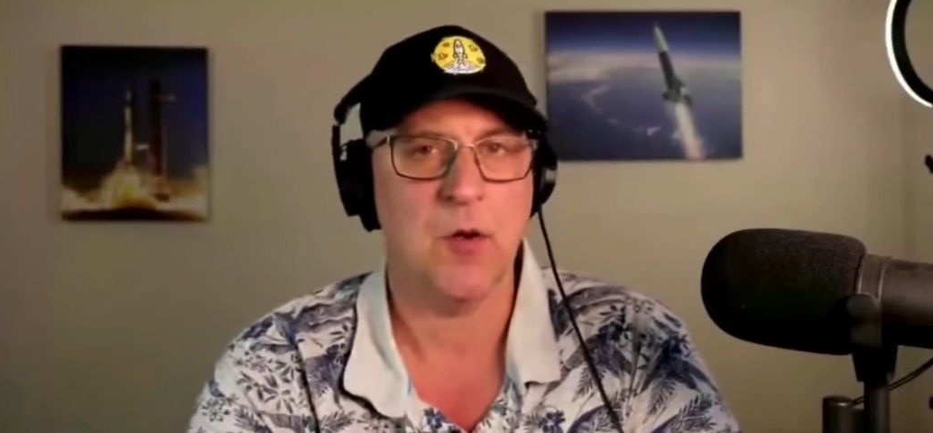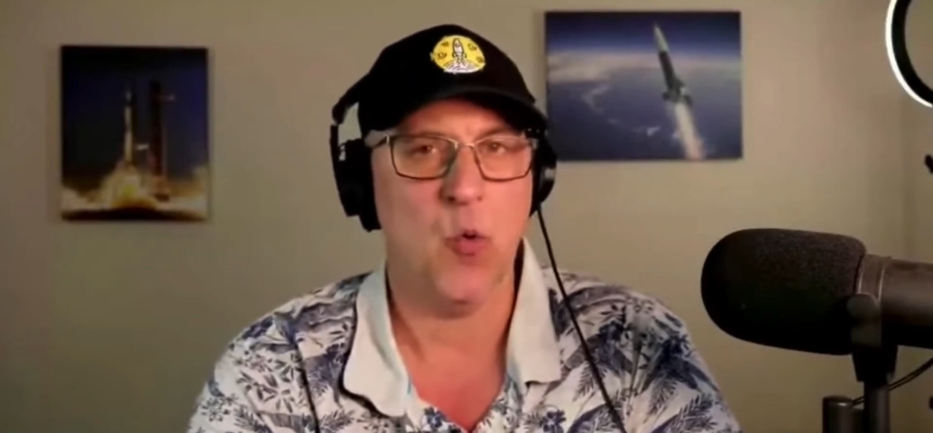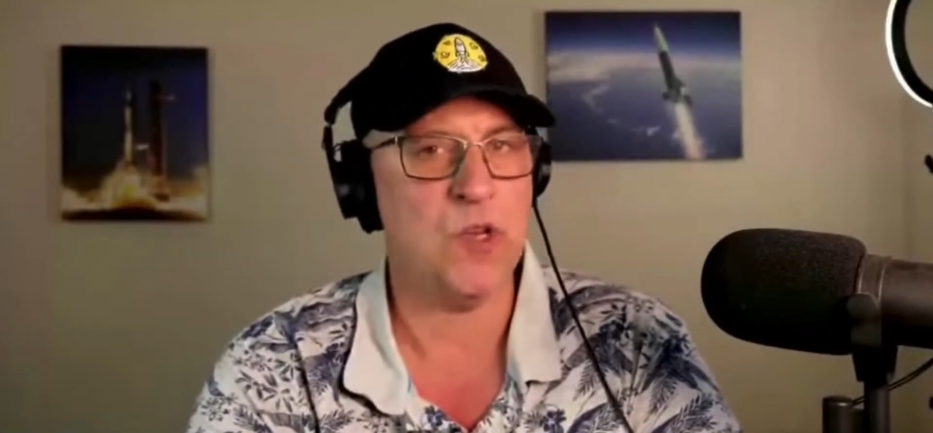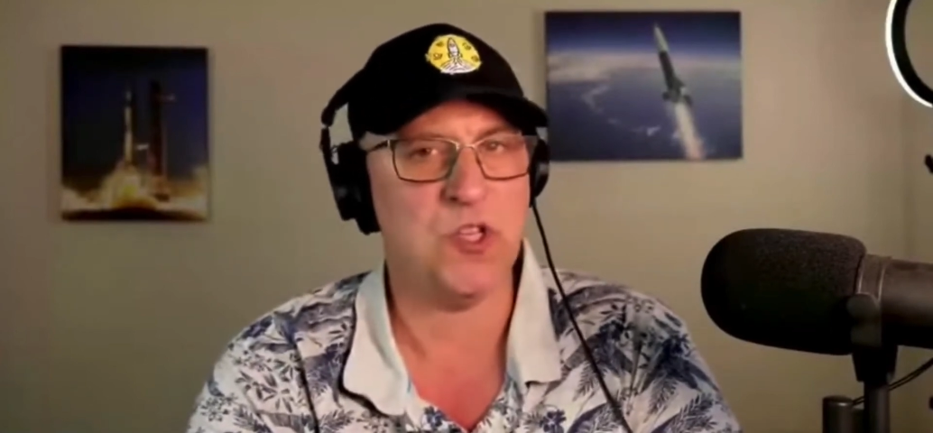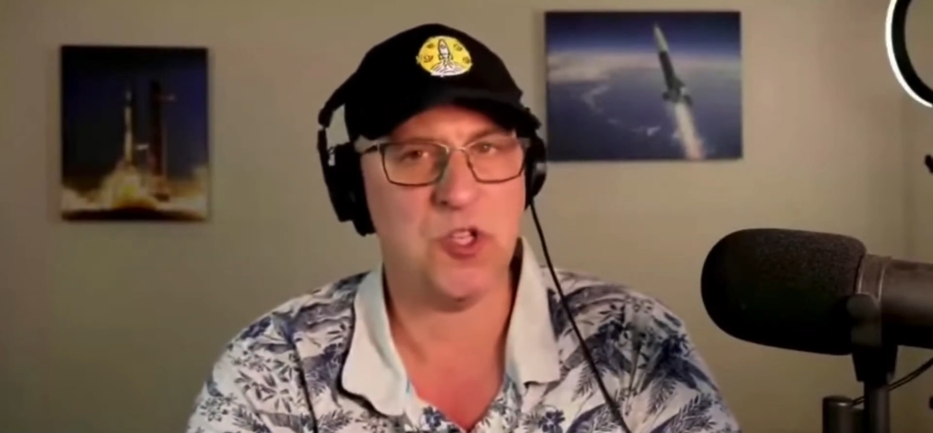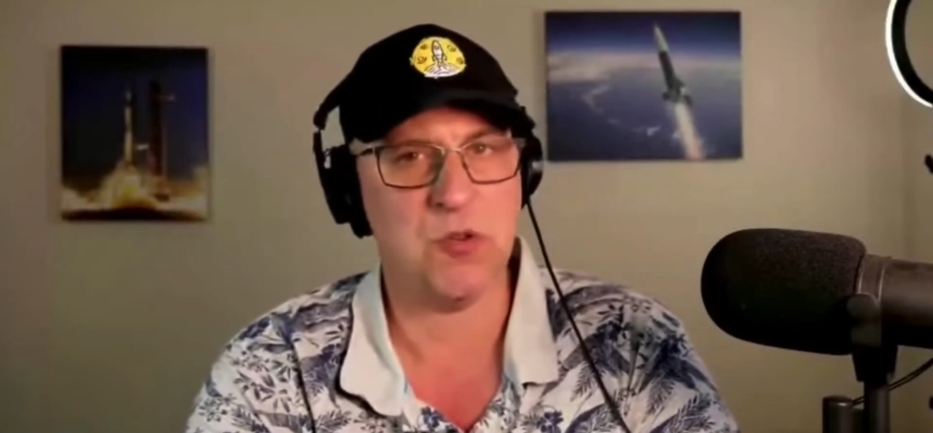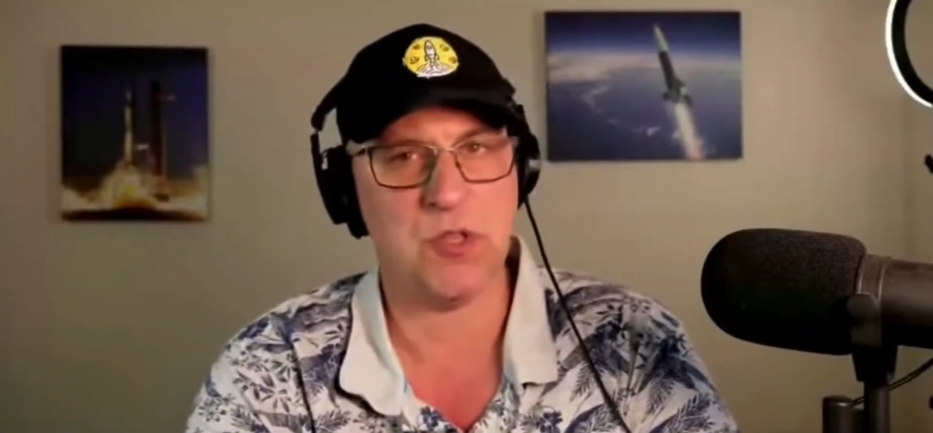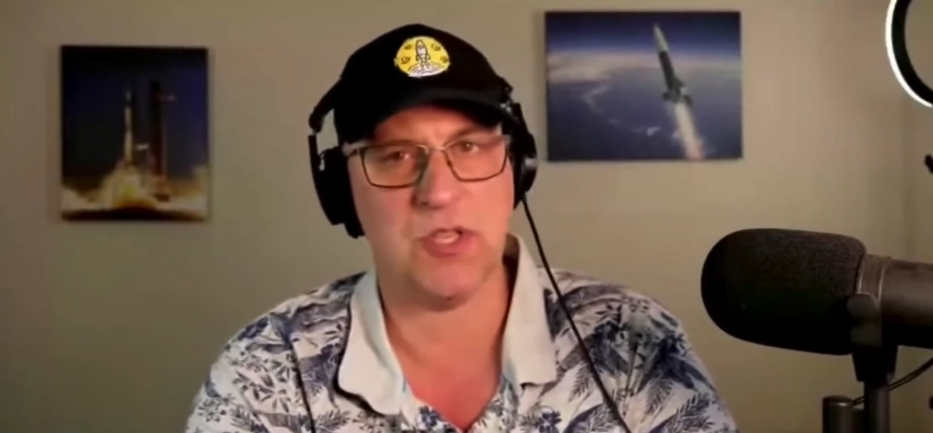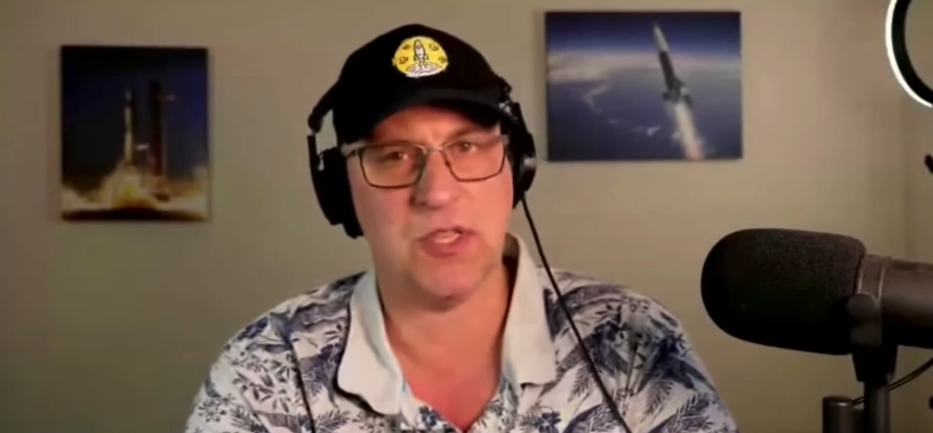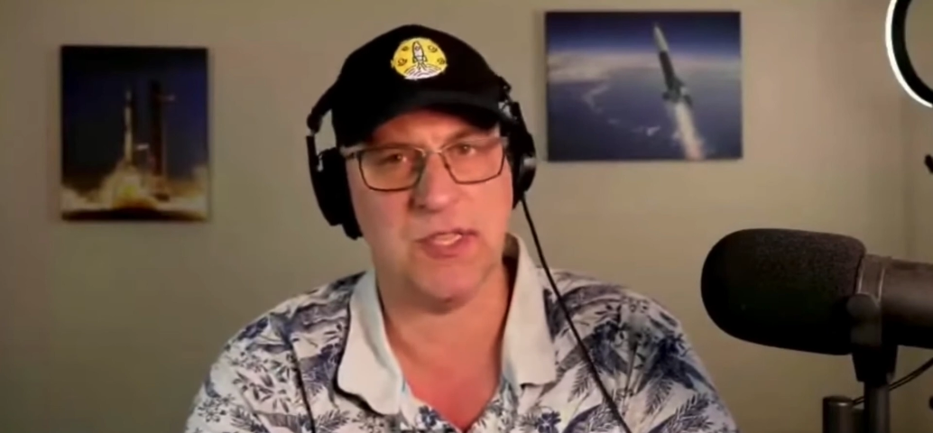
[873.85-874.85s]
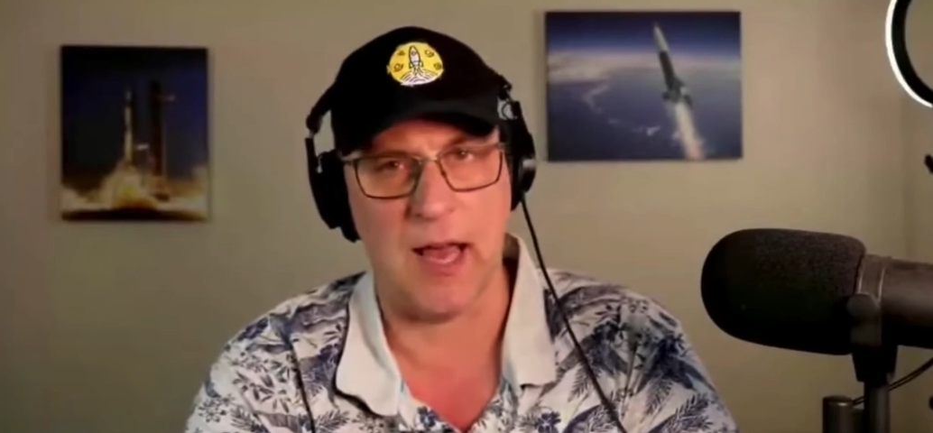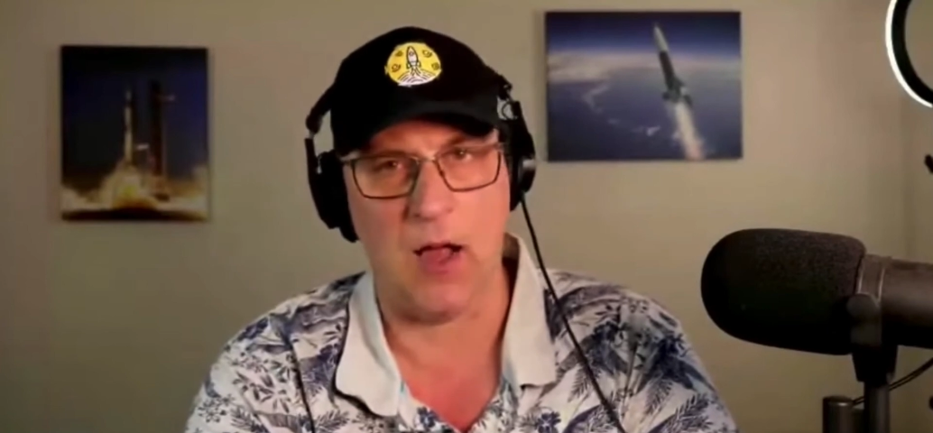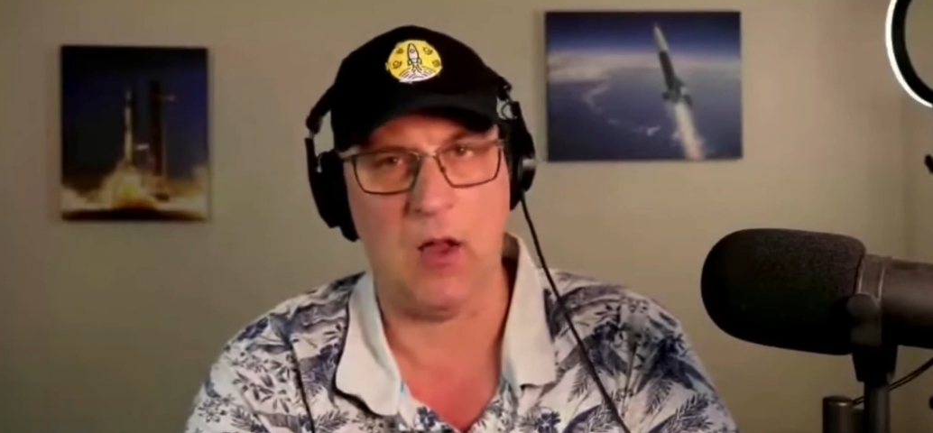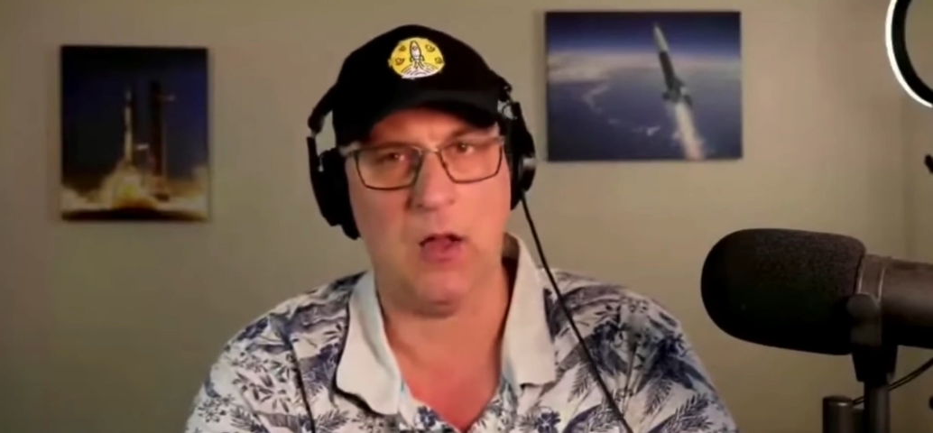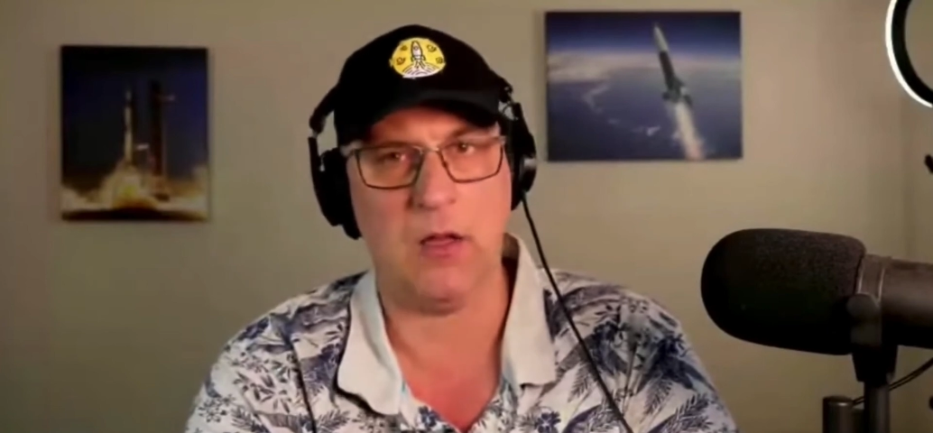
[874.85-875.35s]
wouldn't you
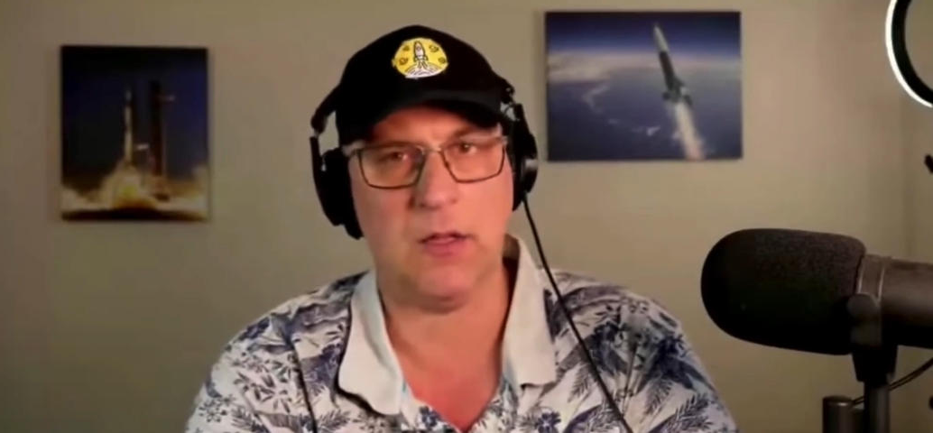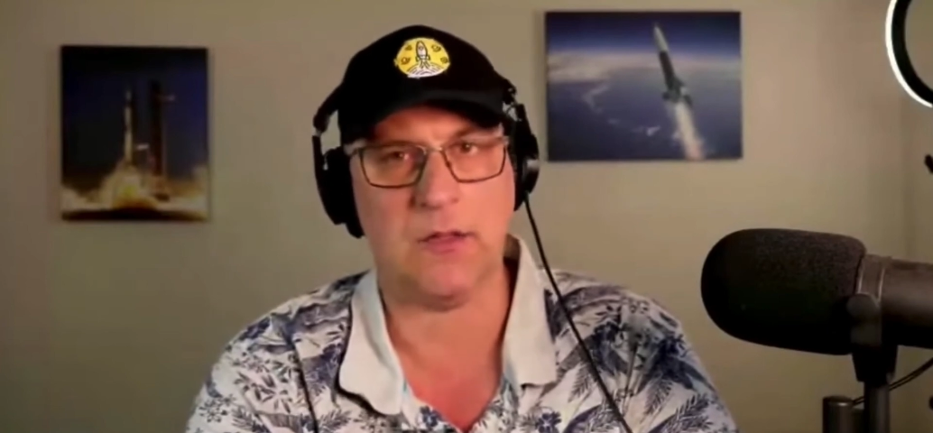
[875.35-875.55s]
sell